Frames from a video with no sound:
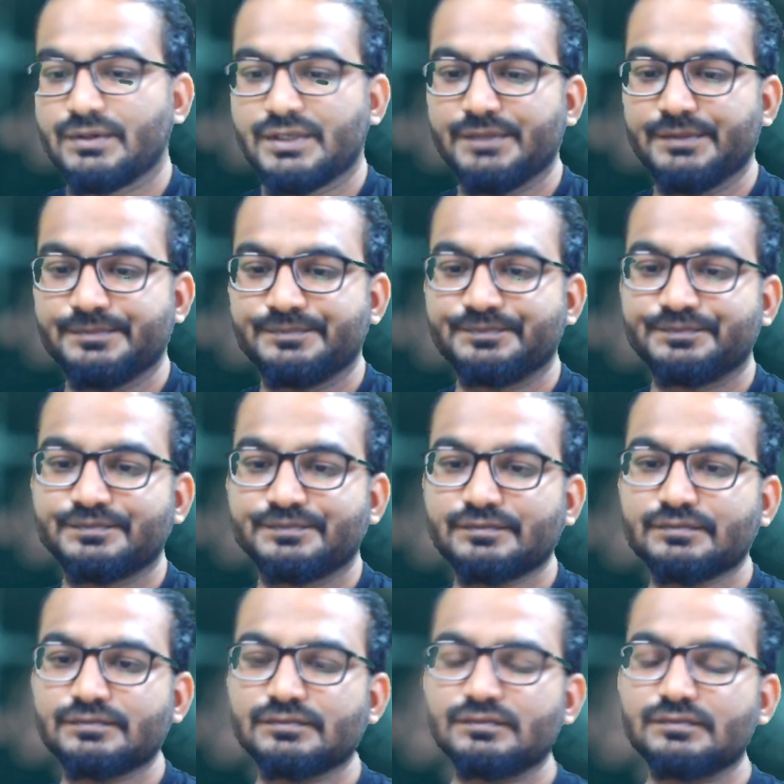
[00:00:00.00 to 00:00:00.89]
Okay,
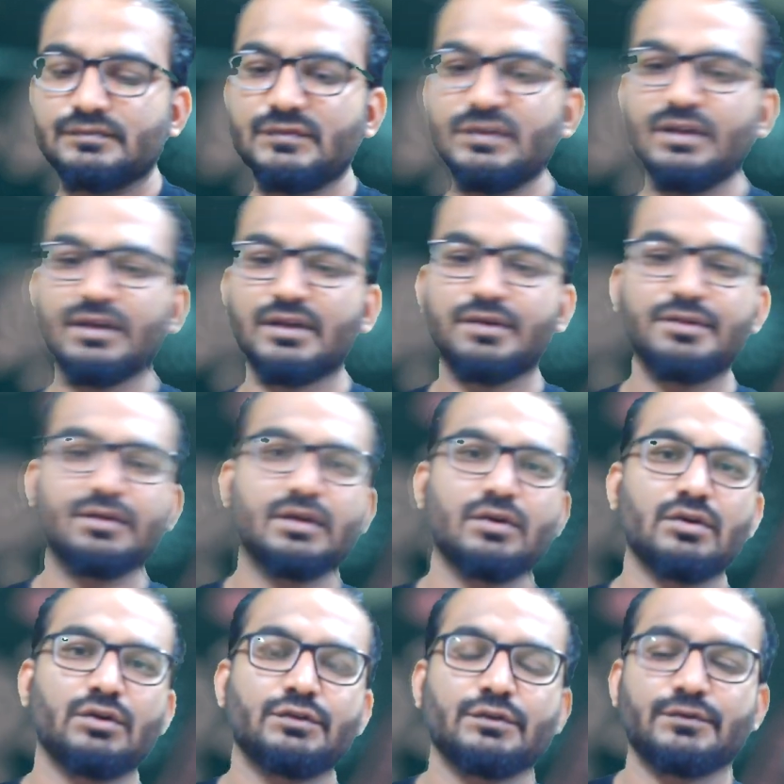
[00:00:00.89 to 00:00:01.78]
now you
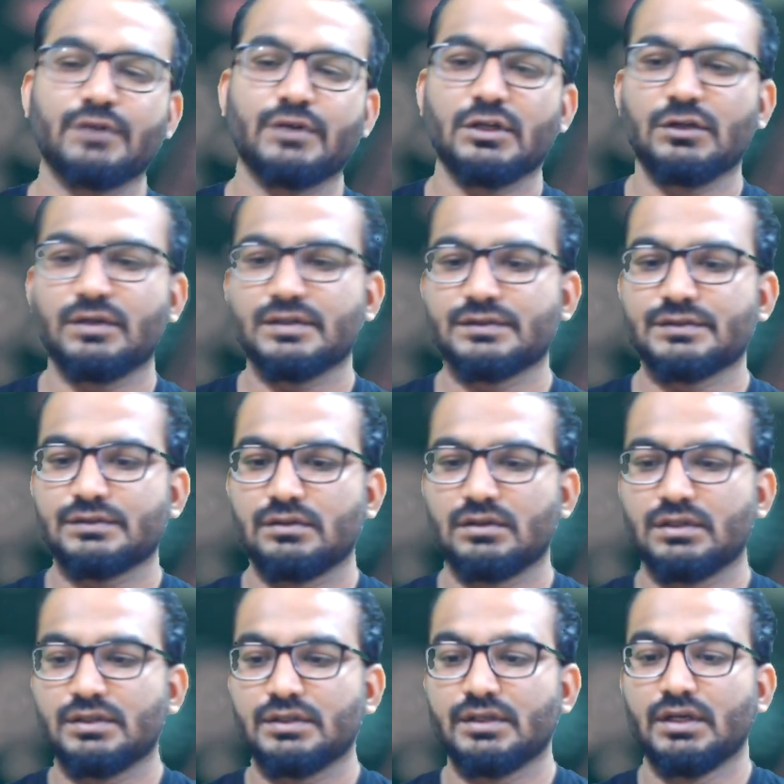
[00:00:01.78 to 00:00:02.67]
can also follow us
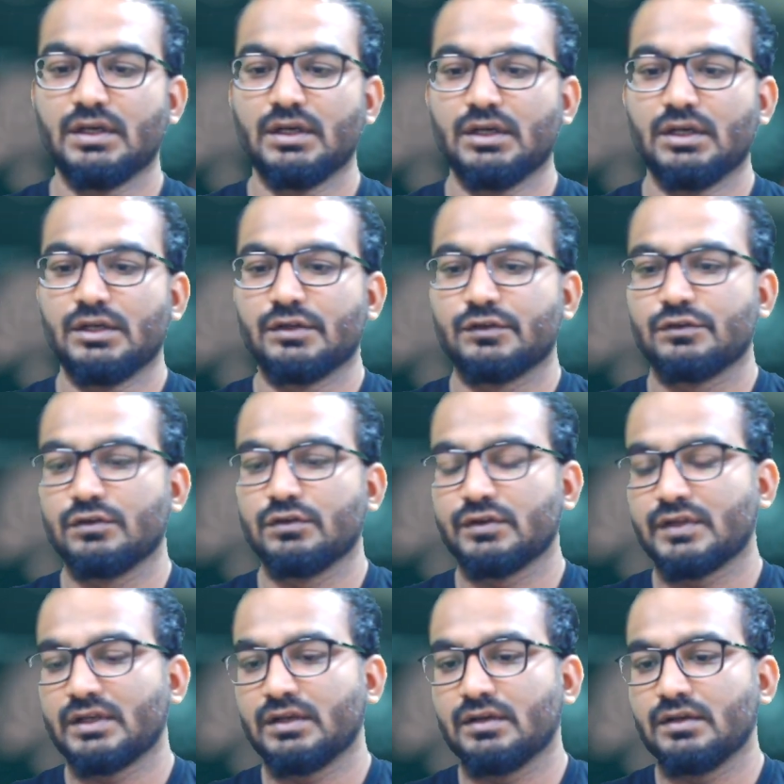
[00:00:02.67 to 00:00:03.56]
on
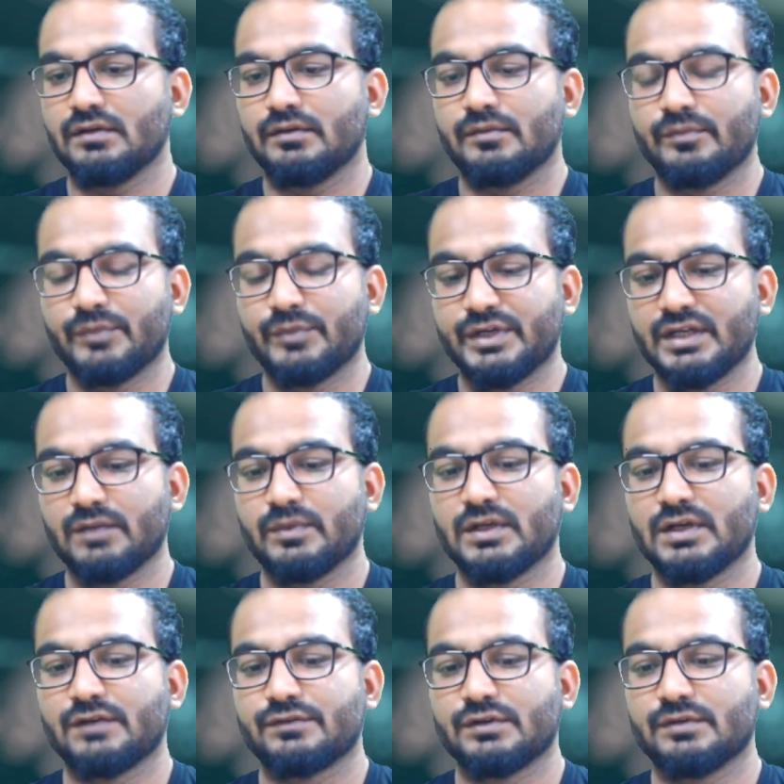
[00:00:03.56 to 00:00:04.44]
social media
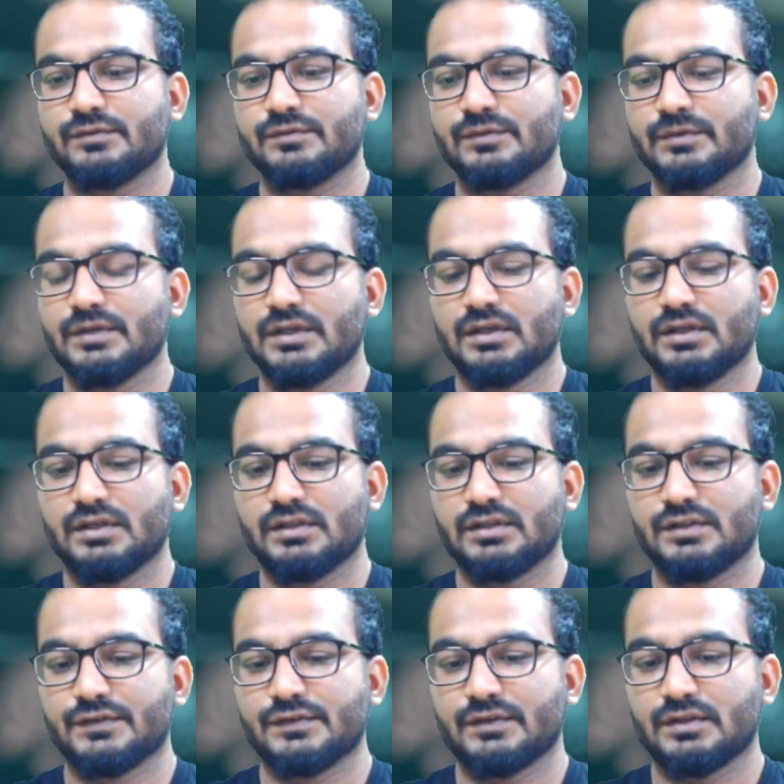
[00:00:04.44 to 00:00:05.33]
platform.
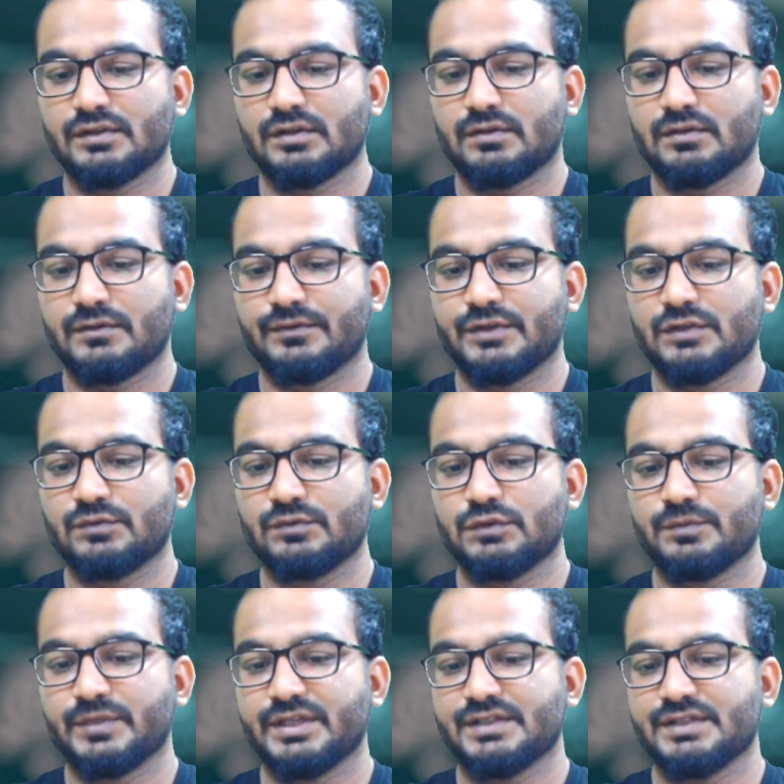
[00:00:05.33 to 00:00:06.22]
This is our
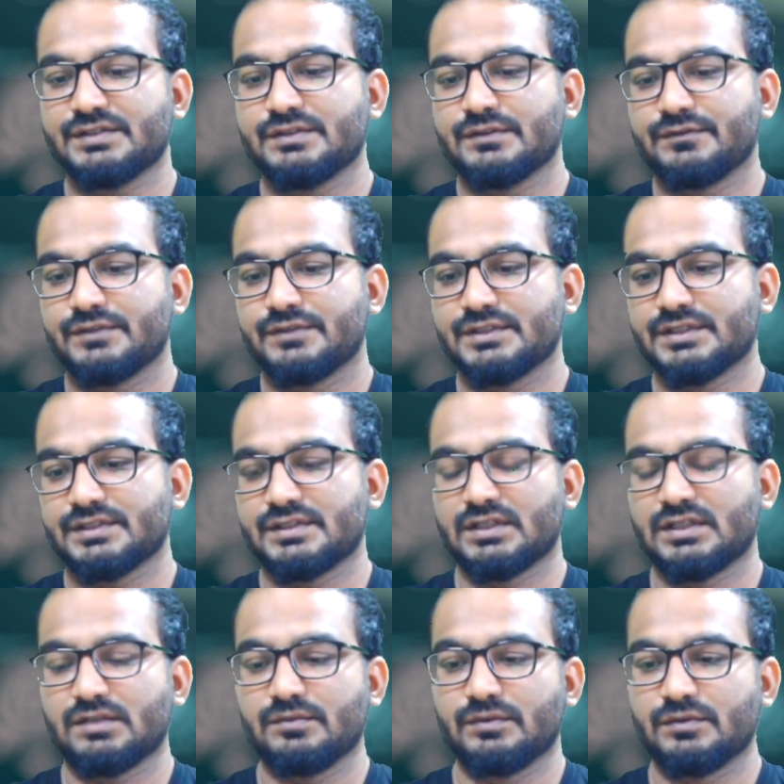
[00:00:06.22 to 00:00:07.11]
Facebook page,
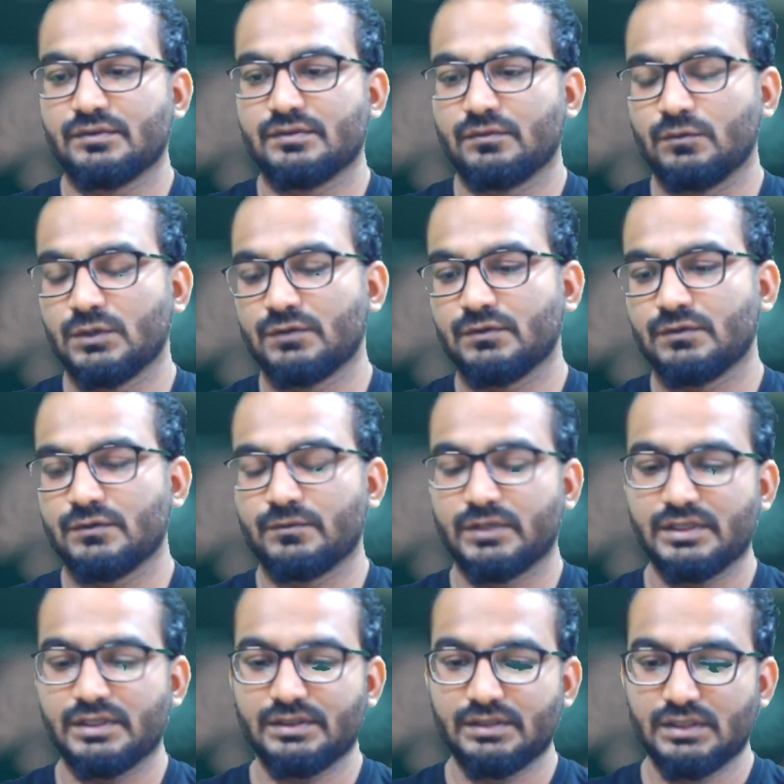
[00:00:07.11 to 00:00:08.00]

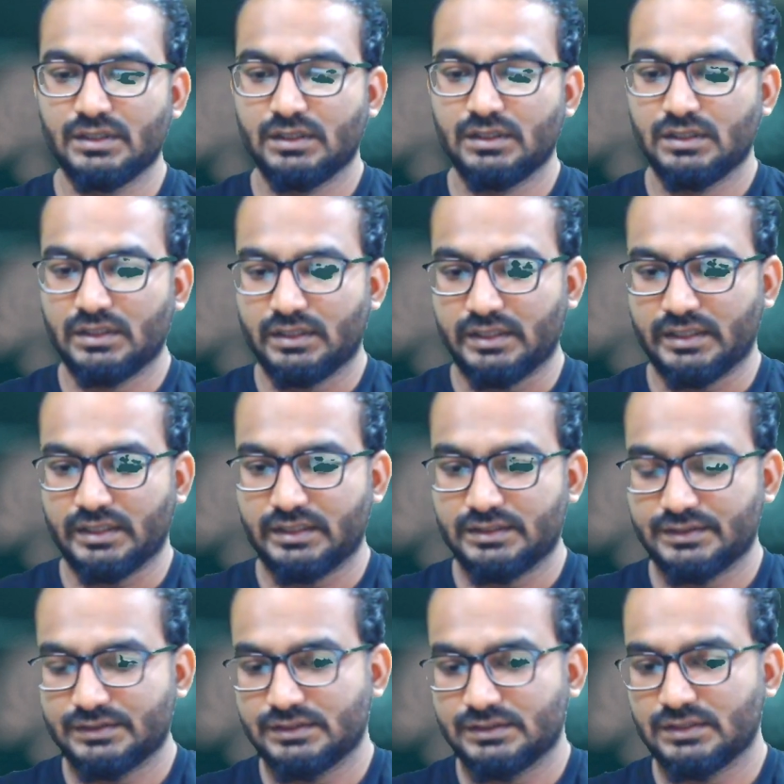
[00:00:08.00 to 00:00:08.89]
PhysicsHub111,
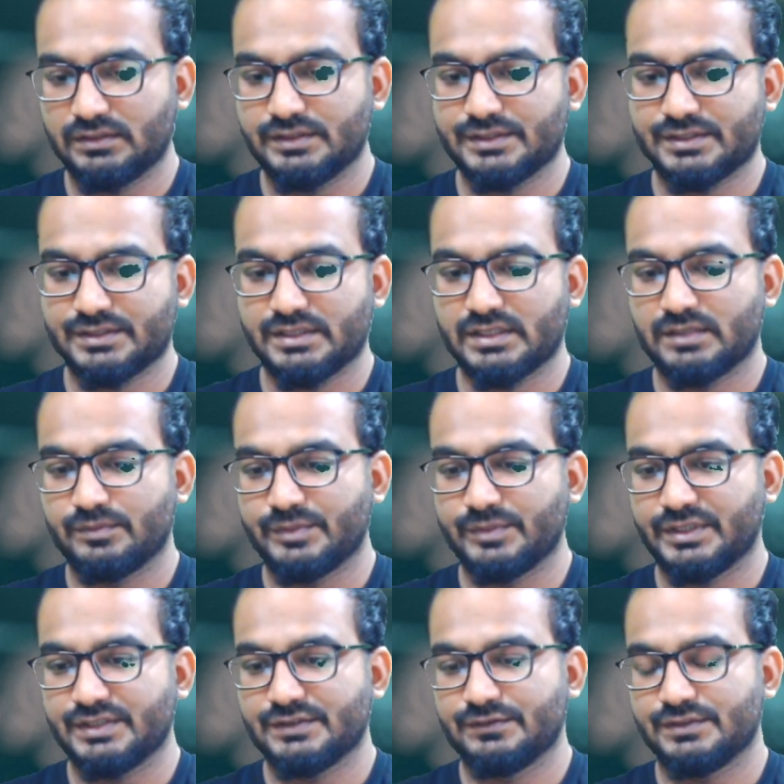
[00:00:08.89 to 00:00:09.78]
and this is our Instagram
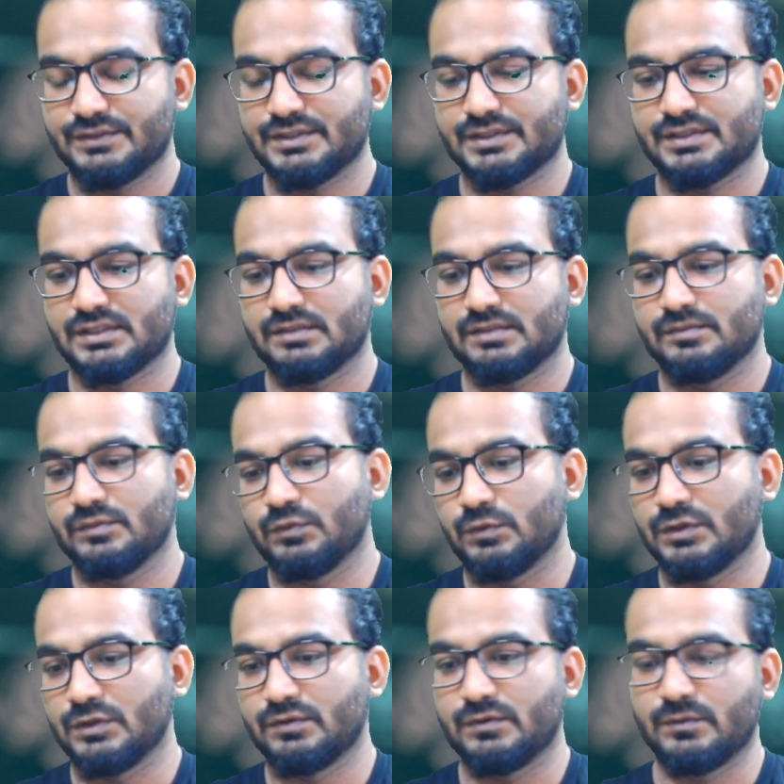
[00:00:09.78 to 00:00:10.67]
page,
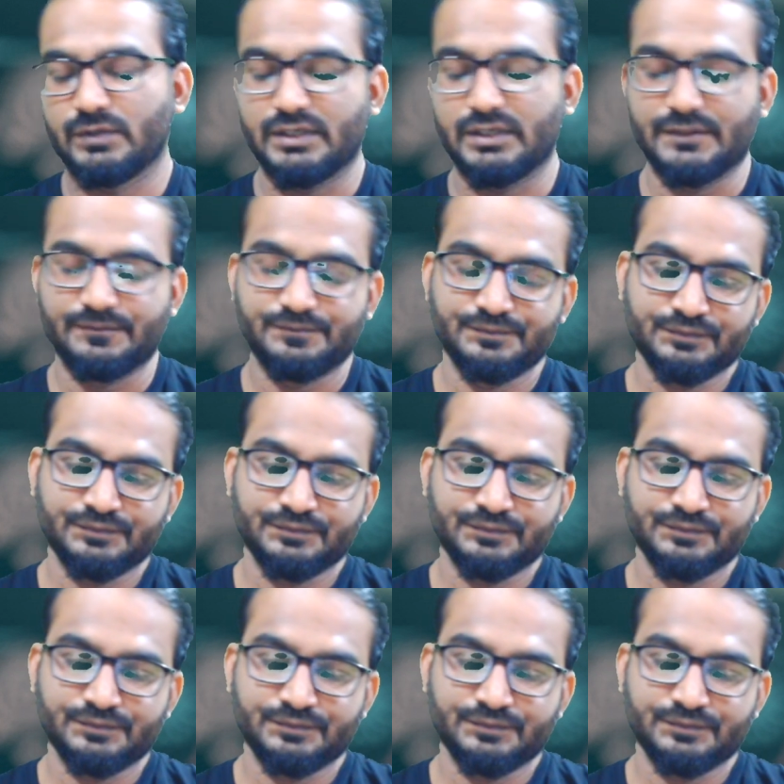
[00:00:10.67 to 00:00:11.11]
PhysicsHub111.